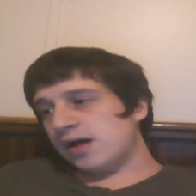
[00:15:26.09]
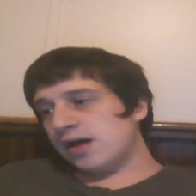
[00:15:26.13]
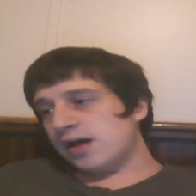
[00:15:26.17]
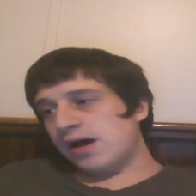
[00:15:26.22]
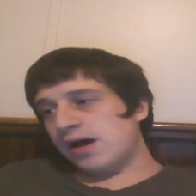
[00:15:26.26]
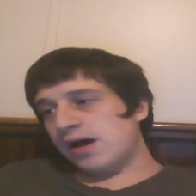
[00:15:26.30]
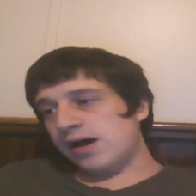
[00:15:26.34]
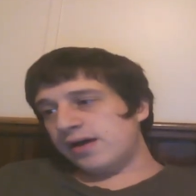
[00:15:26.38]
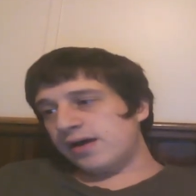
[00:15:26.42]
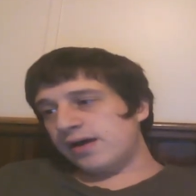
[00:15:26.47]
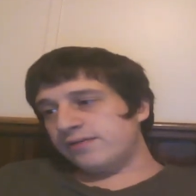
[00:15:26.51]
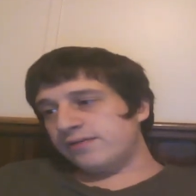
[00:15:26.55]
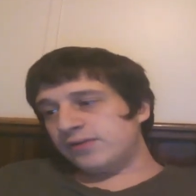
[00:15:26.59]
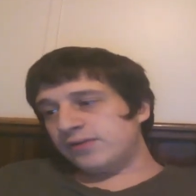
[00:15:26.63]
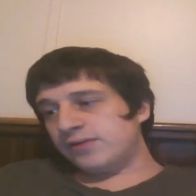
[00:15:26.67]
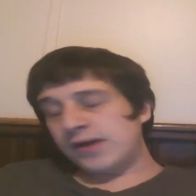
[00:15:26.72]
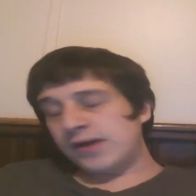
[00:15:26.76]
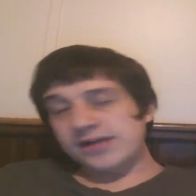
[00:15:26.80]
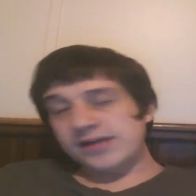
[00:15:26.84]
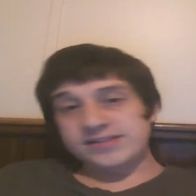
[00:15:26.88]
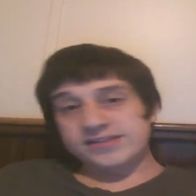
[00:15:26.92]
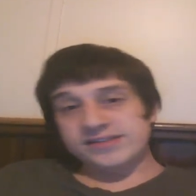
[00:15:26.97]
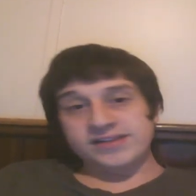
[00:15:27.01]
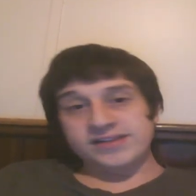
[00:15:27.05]
Uh, if you
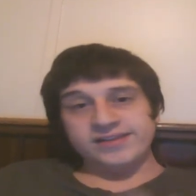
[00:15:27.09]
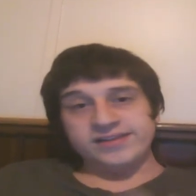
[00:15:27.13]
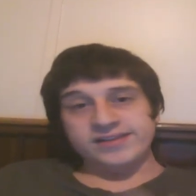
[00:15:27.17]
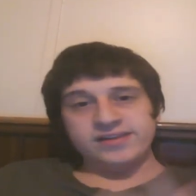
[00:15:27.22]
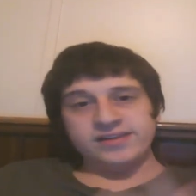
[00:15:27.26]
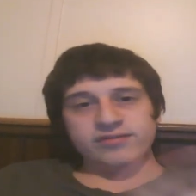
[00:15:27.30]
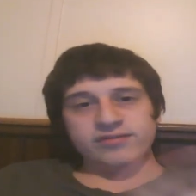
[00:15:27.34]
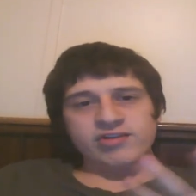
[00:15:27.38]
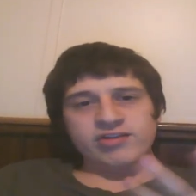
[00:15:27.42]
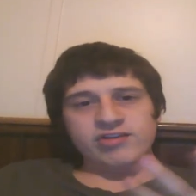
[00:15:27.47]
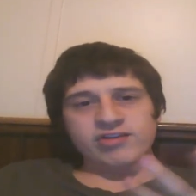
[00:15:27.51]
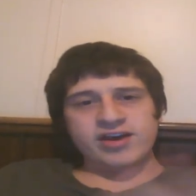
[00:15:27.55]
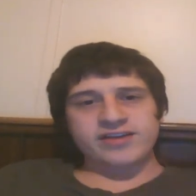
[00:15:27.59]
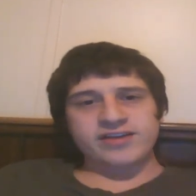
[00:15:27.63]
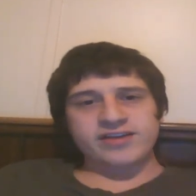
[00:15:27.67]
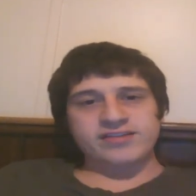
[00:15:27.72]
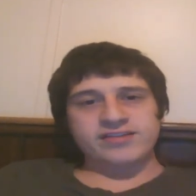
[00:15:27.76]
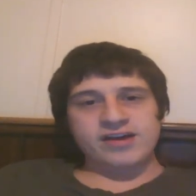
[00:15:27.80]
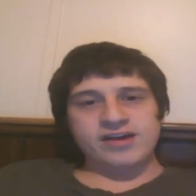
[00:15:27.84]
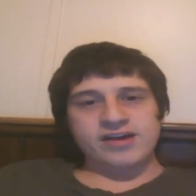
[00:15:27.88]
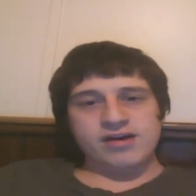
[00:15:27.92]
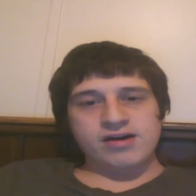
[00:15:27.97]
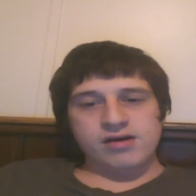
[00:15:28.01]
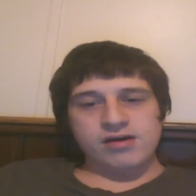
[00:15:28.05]
guys did, leave a like
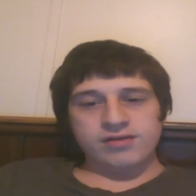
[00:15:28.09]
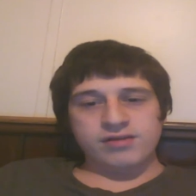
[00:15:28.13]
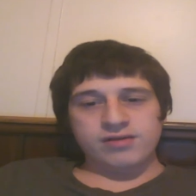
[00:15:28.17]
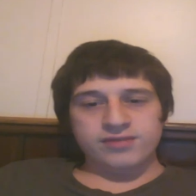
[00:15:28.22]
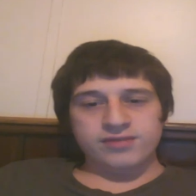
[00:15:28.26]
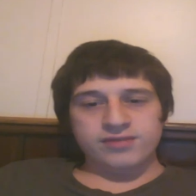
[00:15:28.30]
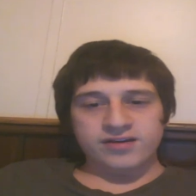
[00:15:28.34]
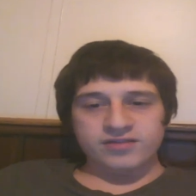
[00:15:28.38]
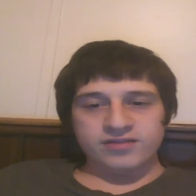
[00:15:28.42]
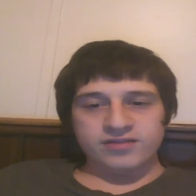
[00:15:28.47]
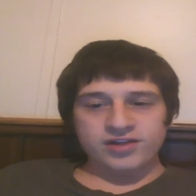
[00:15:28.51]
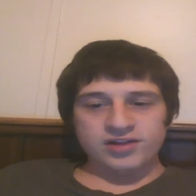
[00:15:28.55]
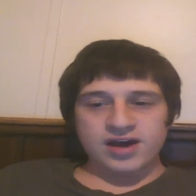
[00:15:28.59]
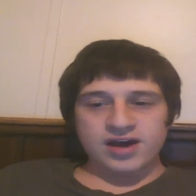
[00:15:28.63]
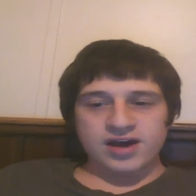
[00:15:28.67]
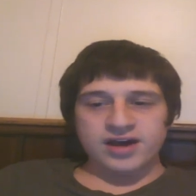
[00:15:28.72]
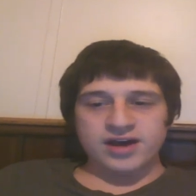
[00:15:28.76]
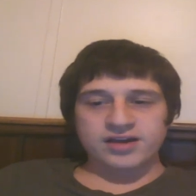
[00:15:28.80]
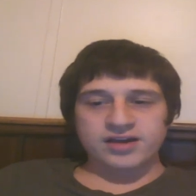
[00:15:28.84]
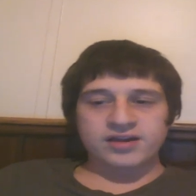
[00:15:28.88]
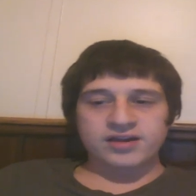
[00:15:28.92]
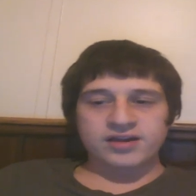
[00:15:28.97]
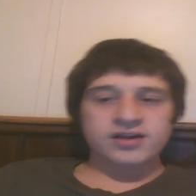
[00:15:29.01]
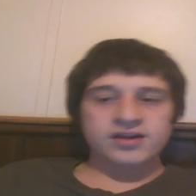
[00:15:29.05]
down, leave a
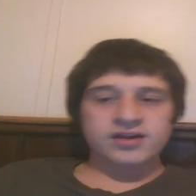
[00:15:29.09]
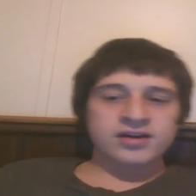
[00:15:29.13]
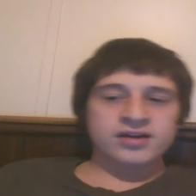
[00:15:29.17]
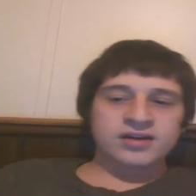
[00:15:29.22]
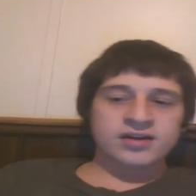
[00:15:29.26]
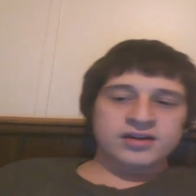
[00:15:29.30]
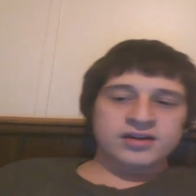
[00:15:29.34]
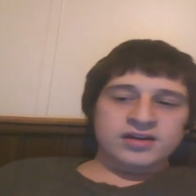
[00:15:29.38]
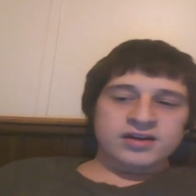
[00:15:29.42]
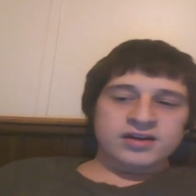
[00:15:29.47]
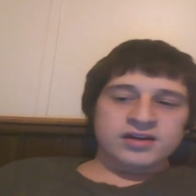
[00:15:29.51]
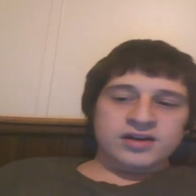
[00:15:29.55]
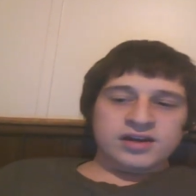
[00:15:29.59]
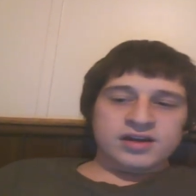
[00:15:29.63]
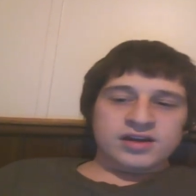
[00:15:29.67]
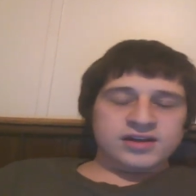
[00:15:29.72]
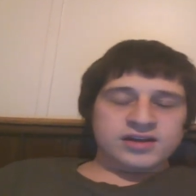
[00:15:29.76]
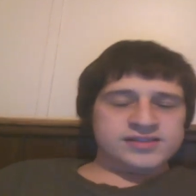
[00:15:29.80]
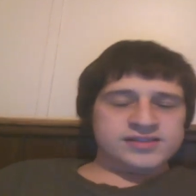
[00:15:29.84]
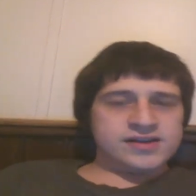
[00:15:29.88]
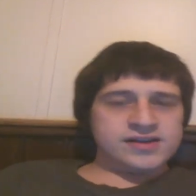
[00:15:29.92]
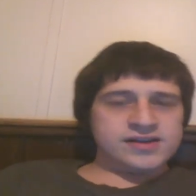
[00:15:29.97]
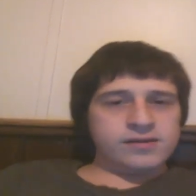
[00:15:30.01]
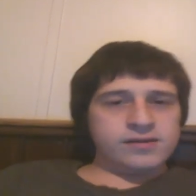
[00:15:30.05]
like,
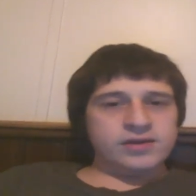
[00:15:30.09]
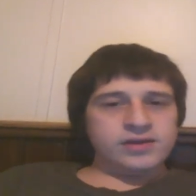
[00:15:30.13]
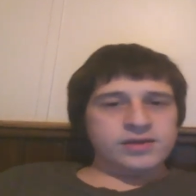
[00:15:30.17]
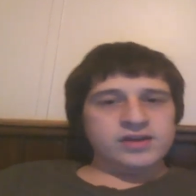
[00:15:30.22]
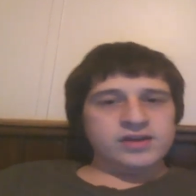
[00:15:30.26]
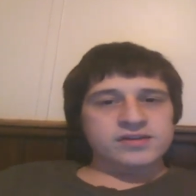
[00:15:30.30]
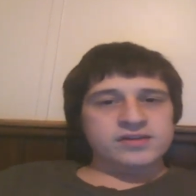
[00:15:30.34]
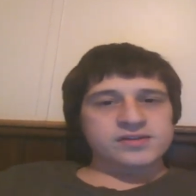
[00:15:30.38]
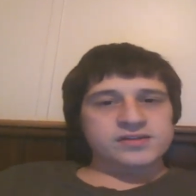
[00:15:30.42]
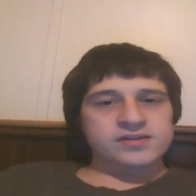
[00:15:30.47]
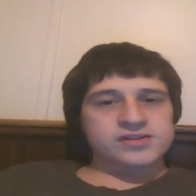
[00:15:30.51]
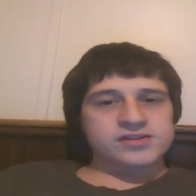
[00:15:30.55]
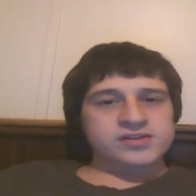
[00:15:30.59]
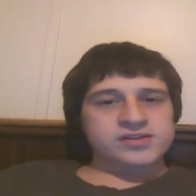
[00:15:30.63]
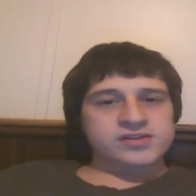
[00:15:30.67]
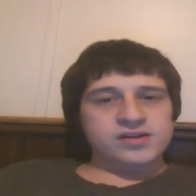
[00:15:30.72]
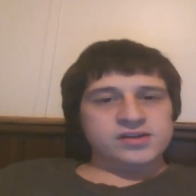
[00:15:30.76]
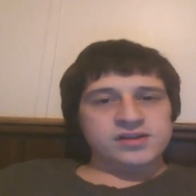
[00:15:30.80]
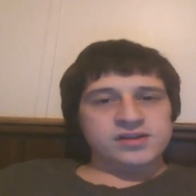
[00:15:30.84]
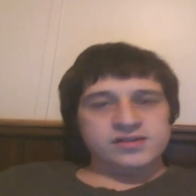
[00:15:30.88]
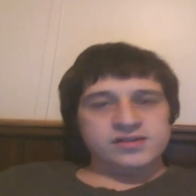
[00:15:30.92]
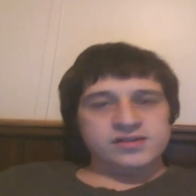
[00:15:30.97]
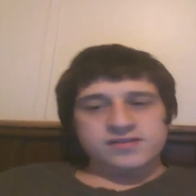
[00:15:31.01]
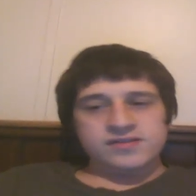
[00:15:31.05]
and tell me in the
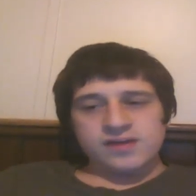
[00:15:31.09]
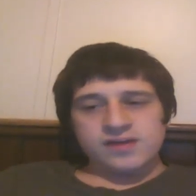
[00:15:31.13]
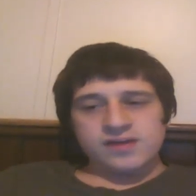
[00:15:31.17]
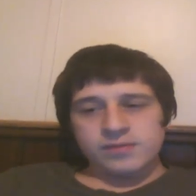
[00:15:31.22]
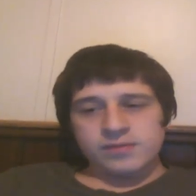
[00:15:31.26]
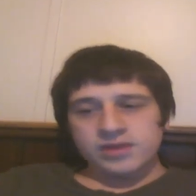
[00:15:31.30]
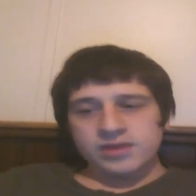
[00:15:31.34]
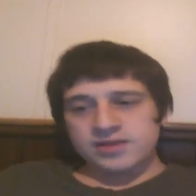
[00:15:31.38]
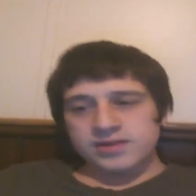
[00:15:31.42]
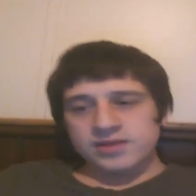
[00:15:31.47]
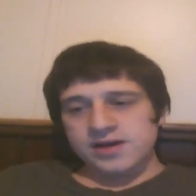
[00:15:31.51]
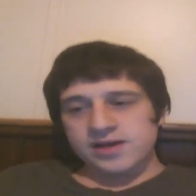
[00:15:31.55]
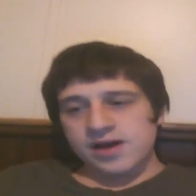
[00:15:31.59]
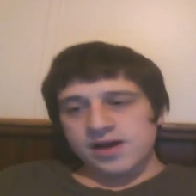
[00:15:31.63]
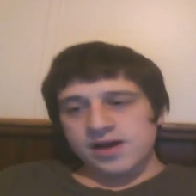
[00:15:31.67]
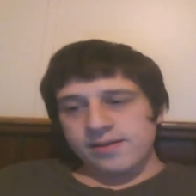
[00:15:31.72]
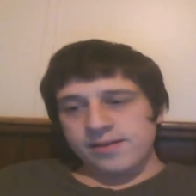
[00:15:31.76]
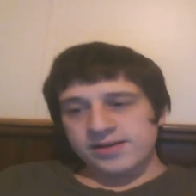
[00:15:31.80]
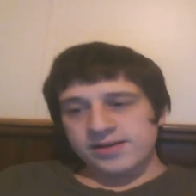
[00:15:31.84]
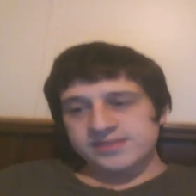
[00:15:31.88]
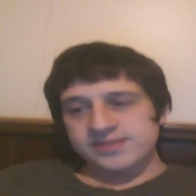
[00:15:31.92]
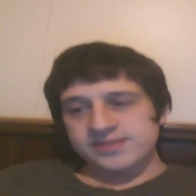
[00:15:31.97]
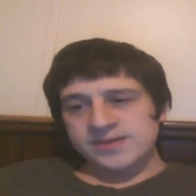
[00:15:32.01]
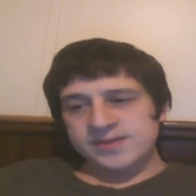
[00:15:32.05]
and tell me in the
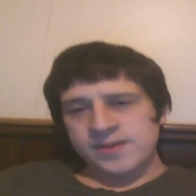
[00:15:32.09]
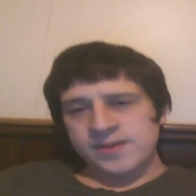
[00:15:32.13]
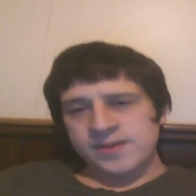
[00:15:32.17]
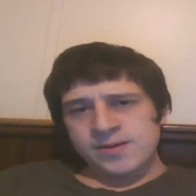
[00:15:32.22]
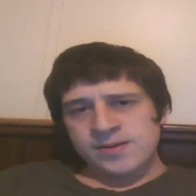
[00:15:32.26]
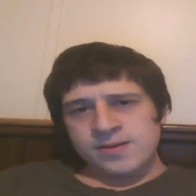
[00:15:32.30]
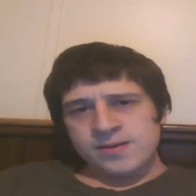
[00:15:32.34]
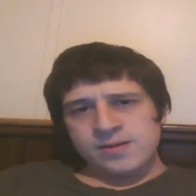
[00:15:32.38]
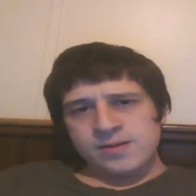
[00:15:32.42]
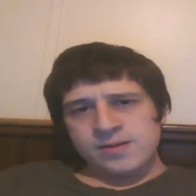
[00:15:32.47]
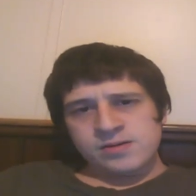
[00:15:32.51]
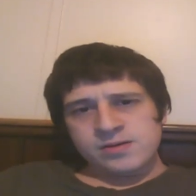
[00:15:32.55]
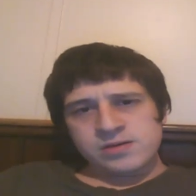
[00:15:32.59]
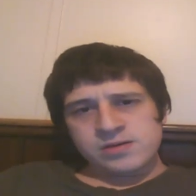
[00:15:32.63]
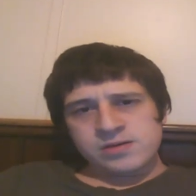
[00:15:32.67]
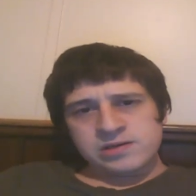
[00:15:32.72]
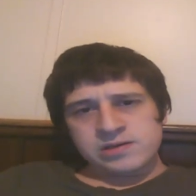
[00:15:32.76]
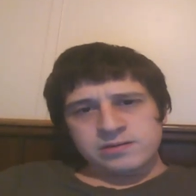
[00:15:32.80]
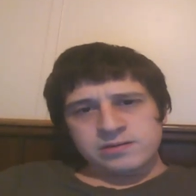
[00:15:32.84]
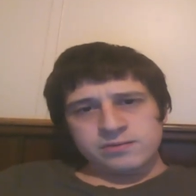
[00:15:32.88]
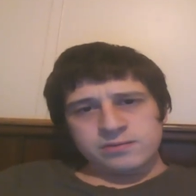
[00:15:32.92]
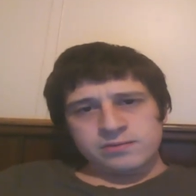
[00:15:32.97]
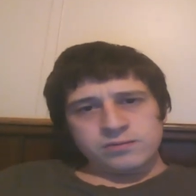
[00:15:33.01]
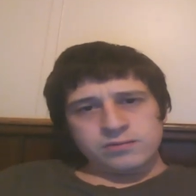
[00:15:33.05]
comments,
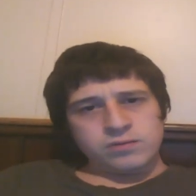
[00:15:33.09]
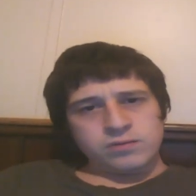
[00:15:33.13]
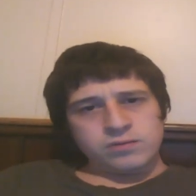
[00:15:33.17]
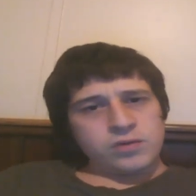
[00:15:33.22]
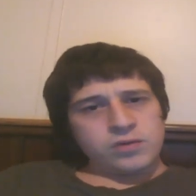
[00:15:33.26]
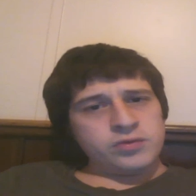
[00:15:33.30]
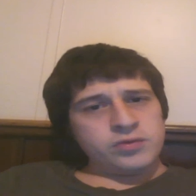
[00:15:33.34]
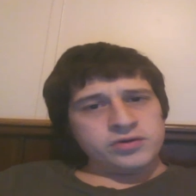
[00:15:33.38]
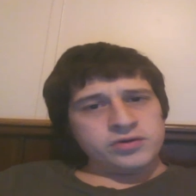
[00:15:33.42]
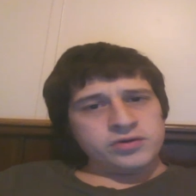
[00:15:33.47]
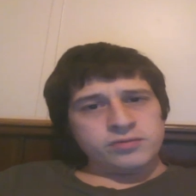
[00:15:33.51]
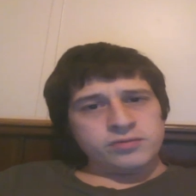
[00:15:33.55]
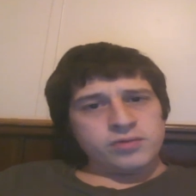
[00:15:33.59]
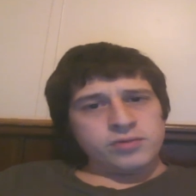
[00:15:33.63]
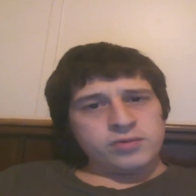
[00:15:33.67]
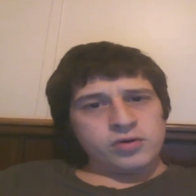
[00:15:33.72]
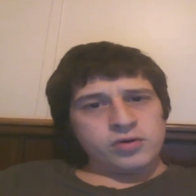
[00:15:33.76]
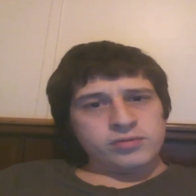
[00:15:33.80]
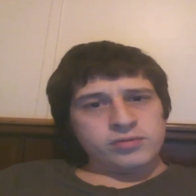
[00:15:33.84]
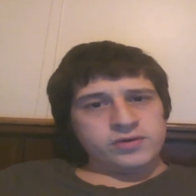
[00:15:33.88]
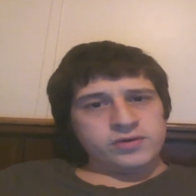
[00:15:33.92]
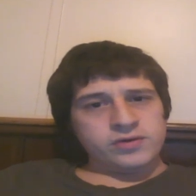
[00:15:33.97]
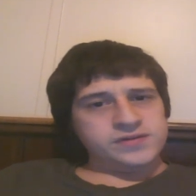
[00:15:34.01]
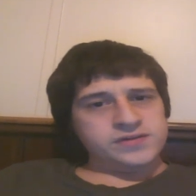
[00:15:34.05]
what would your
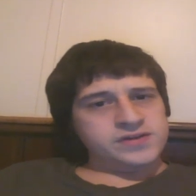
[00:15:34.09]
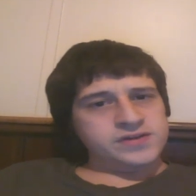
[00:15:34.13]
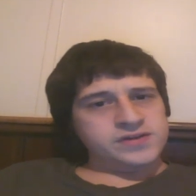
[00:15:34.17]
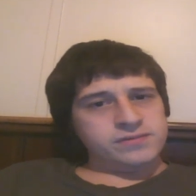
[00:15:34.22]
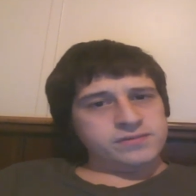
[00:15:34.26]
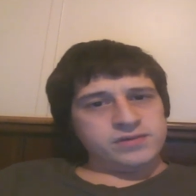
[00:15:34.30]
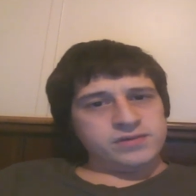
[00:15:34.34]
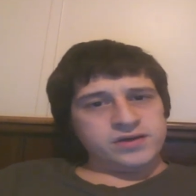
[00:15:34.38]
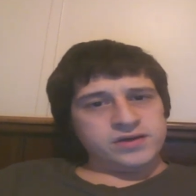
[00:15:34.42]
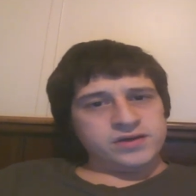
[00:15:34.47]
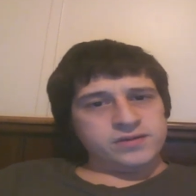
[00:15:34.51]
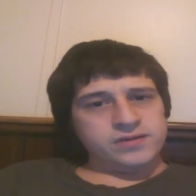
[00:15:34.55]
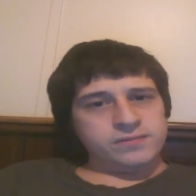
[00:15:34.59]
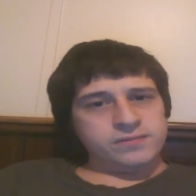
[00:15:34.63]
Pokemon team be?